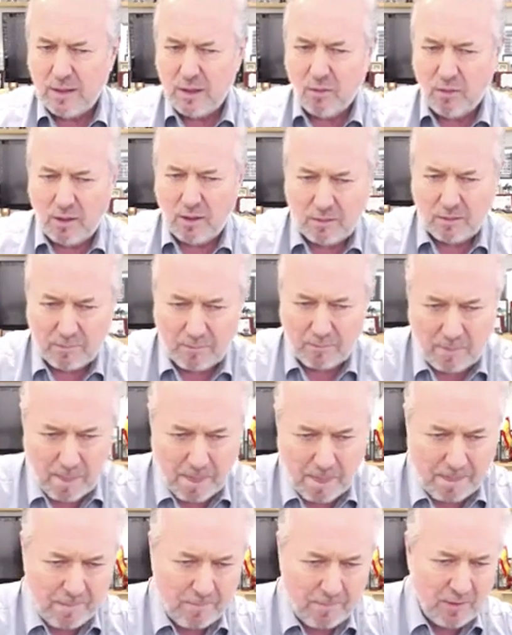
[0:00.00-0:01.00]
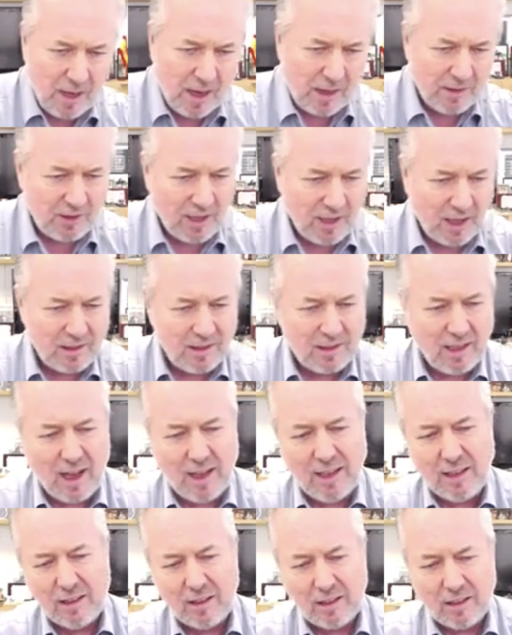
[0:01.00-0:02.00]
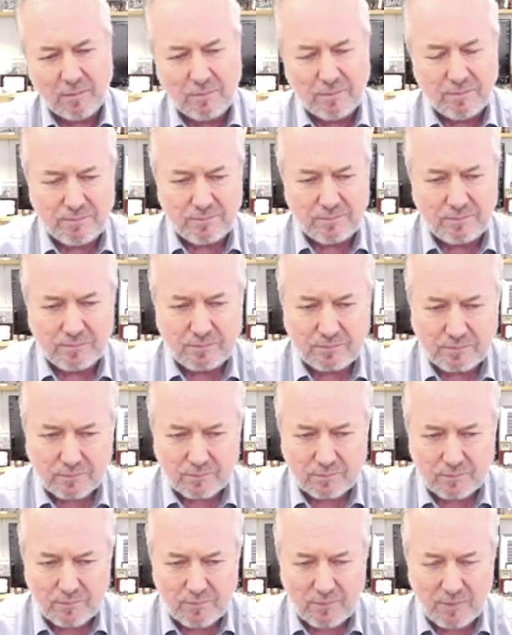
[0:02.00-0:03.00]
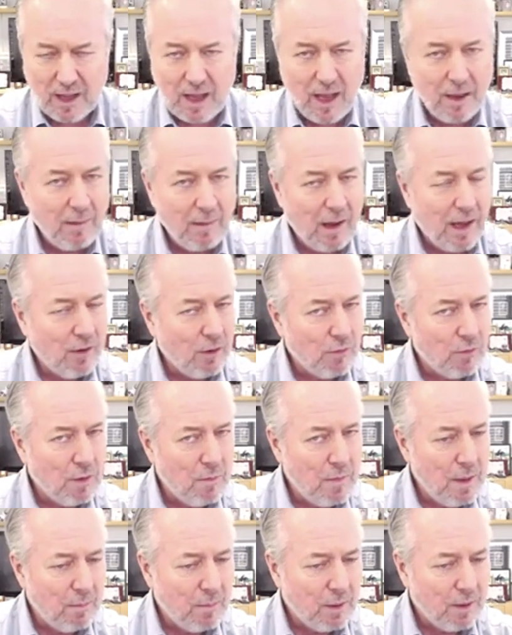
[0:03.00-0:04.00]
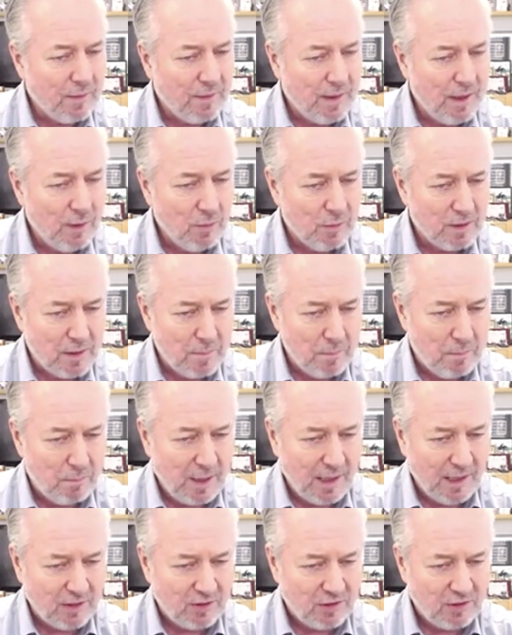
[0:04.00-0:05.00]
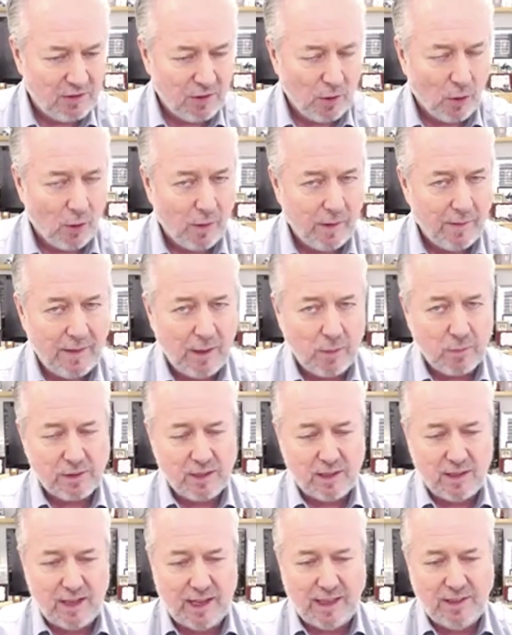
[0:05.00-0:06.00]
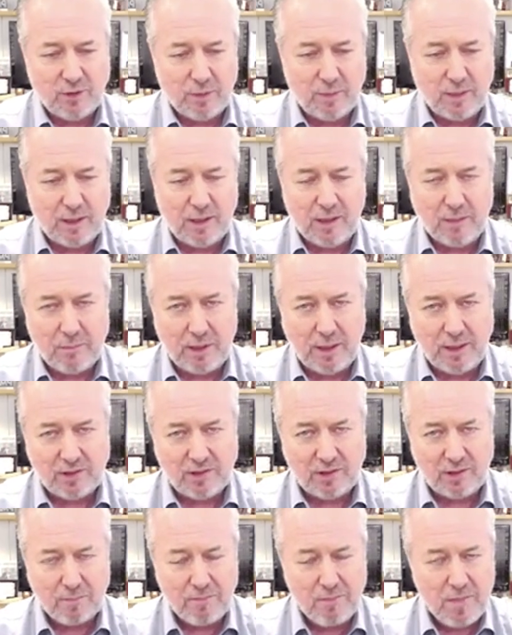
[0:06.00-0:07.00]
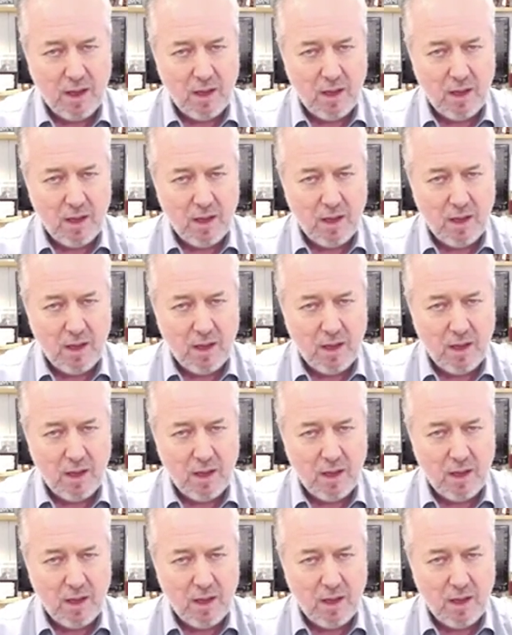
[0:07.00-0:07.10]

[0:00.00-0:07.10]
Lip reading: Well, John Tyler, I don't remember if he was impeached or if there was a danger being impeached.